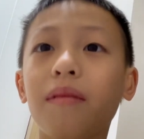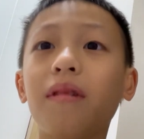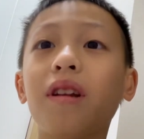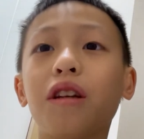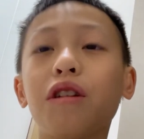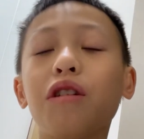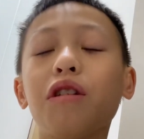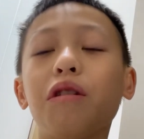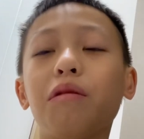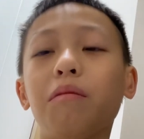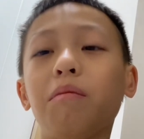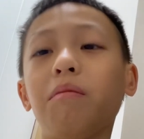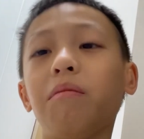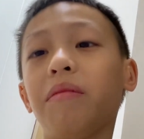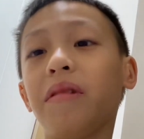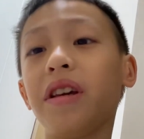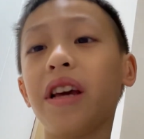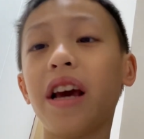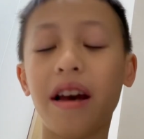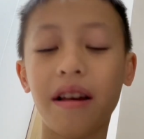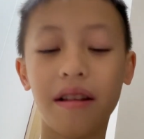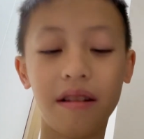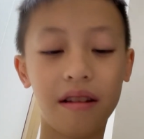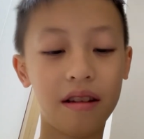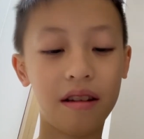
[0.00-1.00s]
So yeah.
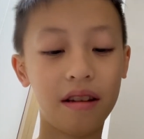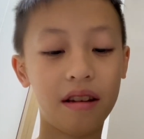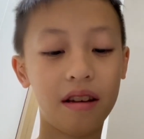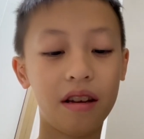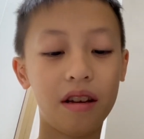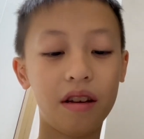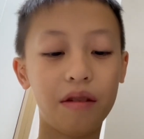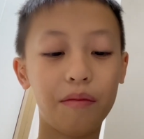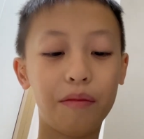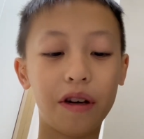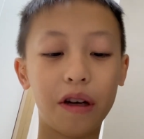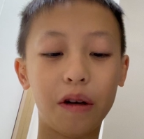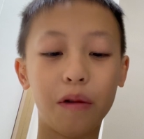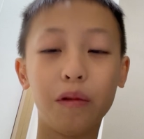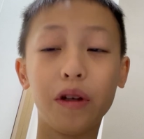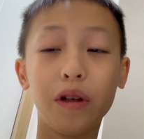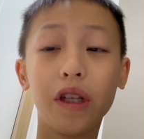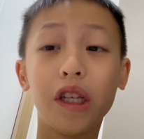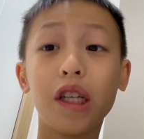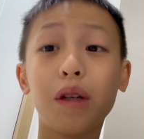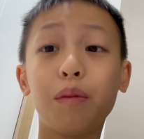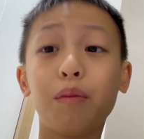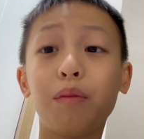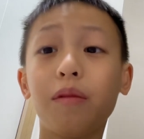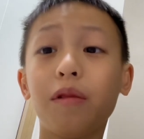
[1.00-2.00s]
But we
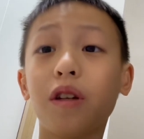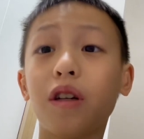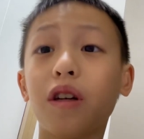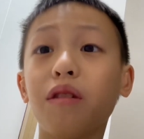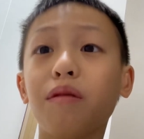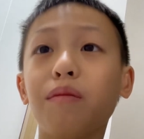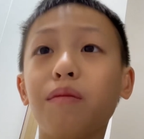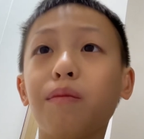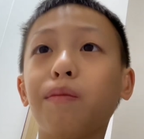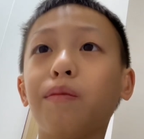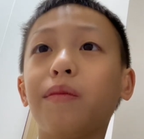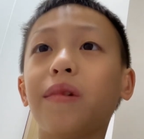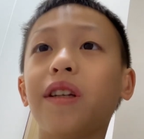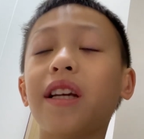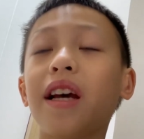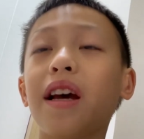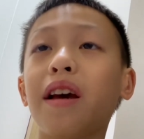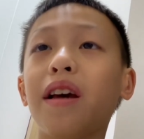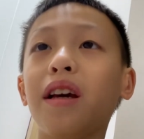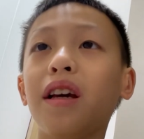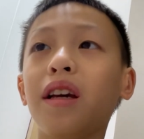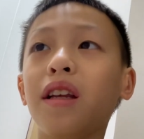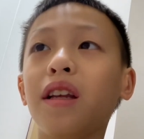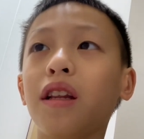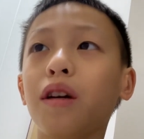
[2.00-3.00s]
just don't
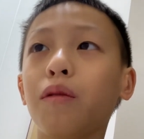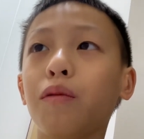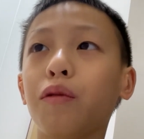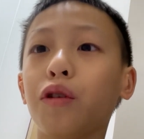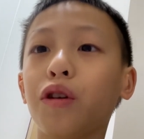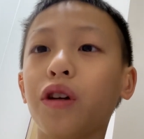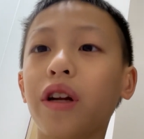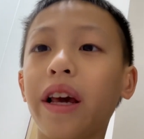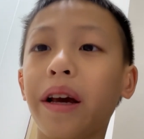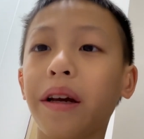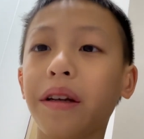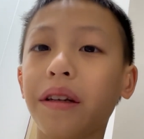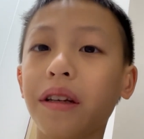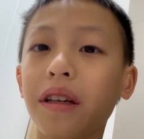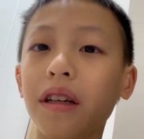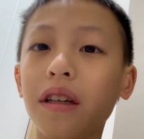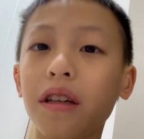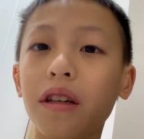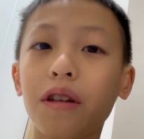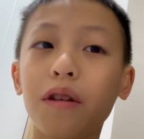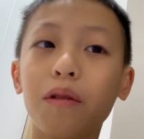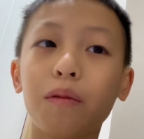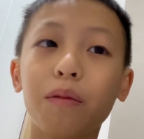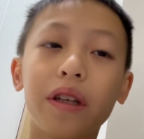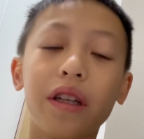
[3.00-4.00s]
say the word
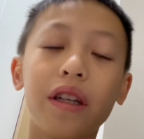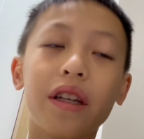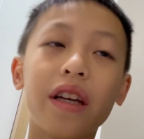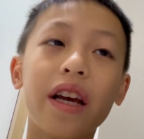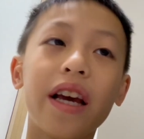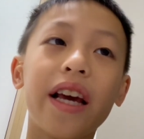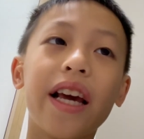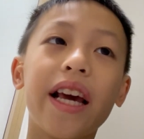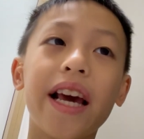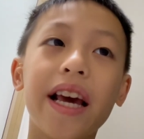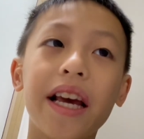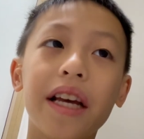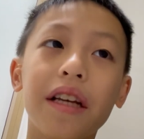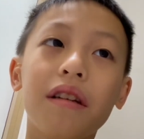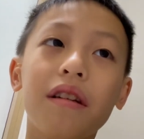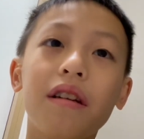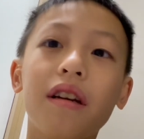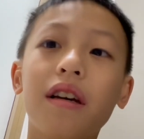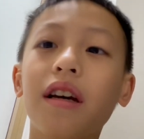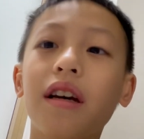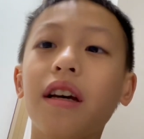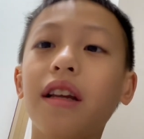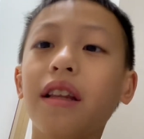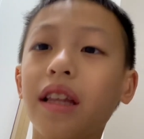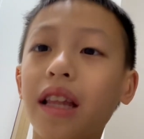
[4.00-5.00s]
exist, we say it.
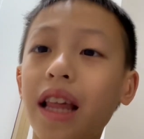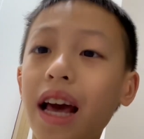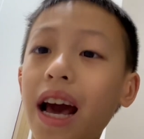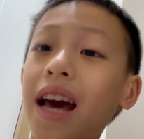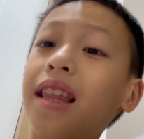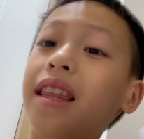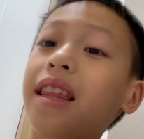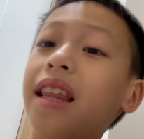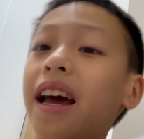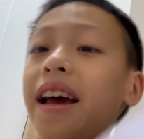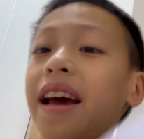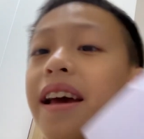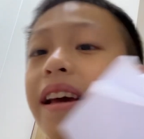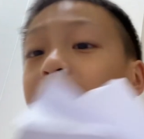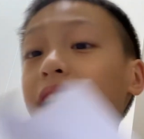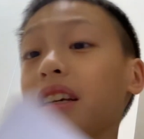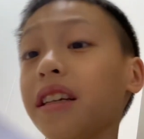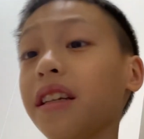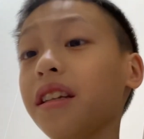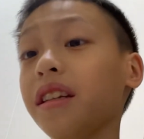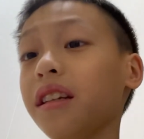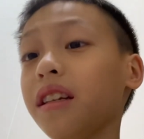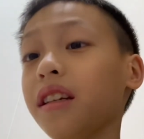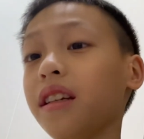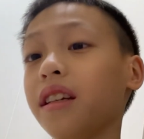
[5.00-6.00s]
That
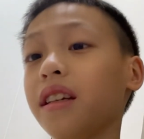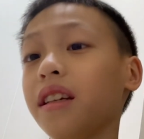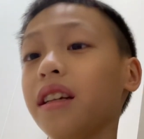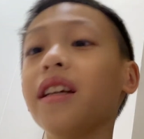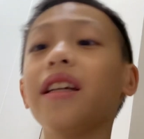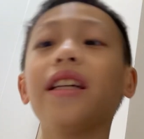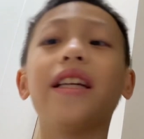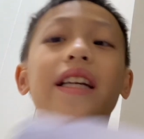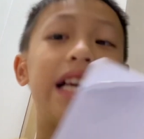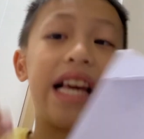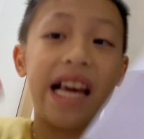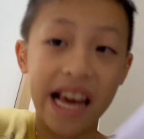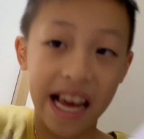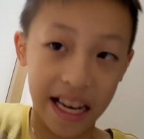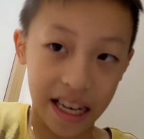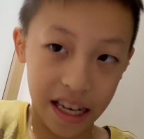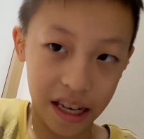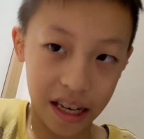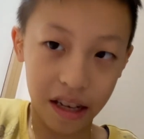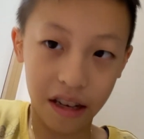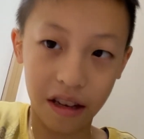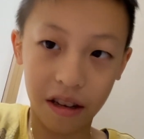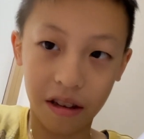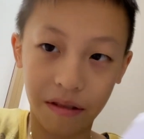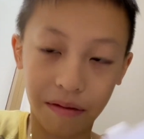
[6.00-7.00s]
is.
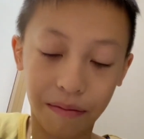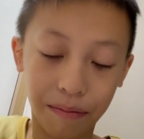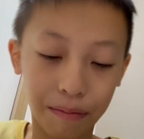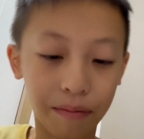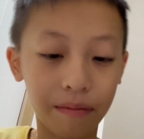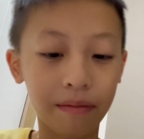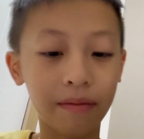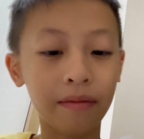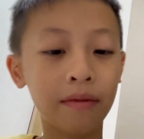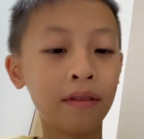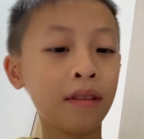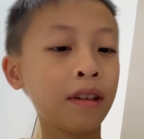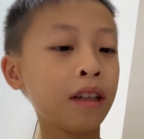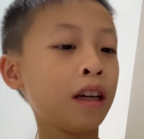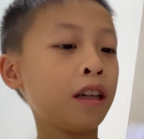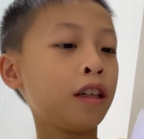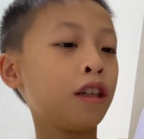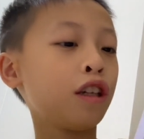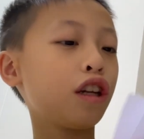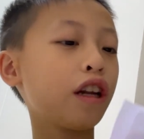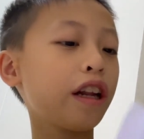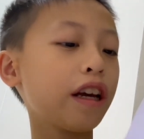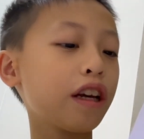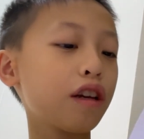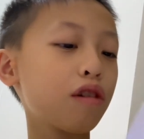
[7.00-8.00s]

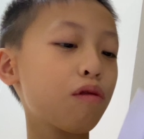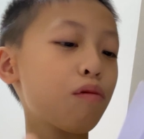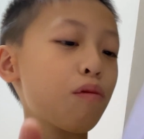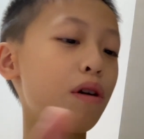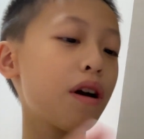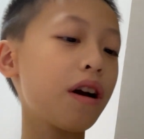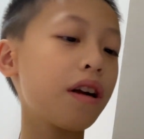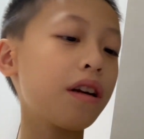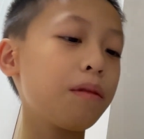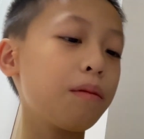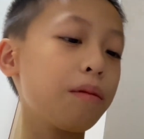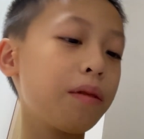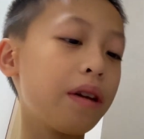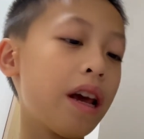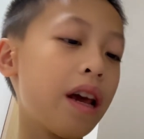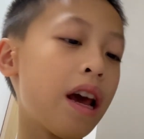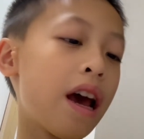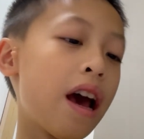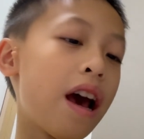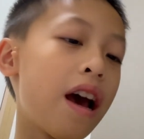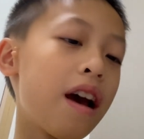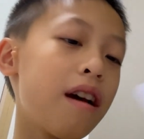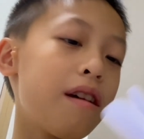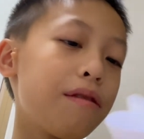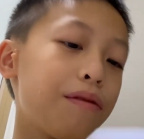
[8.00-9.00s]
The next one we
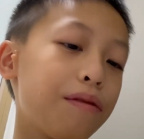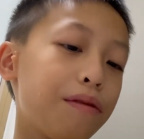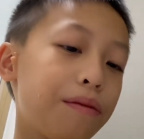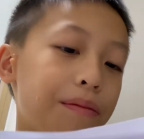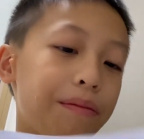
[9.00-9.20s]
have